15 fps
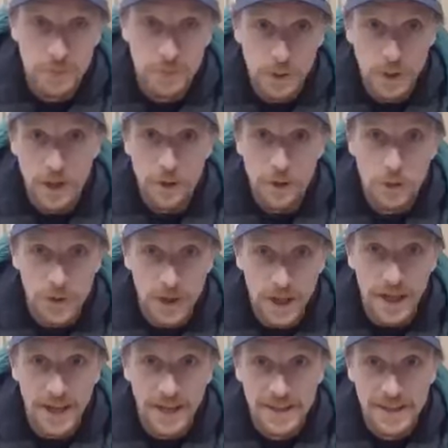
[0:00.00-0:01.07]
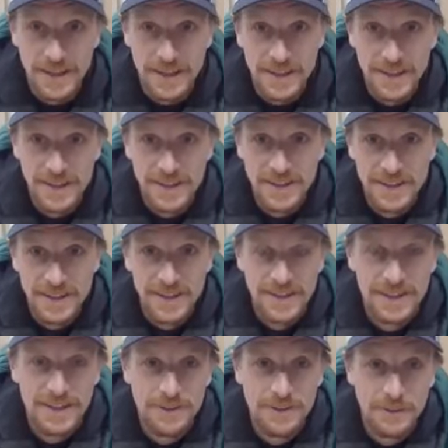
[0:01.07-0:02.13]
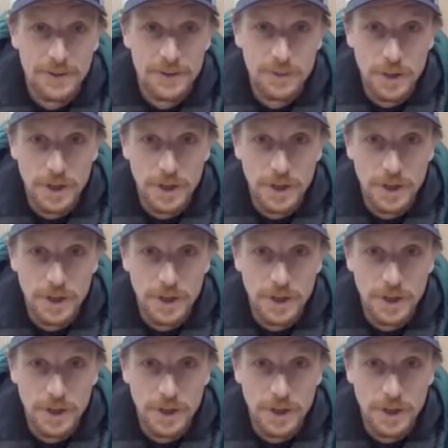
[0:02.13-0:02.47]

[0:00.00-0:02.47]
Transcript: pretty cool day. Cool.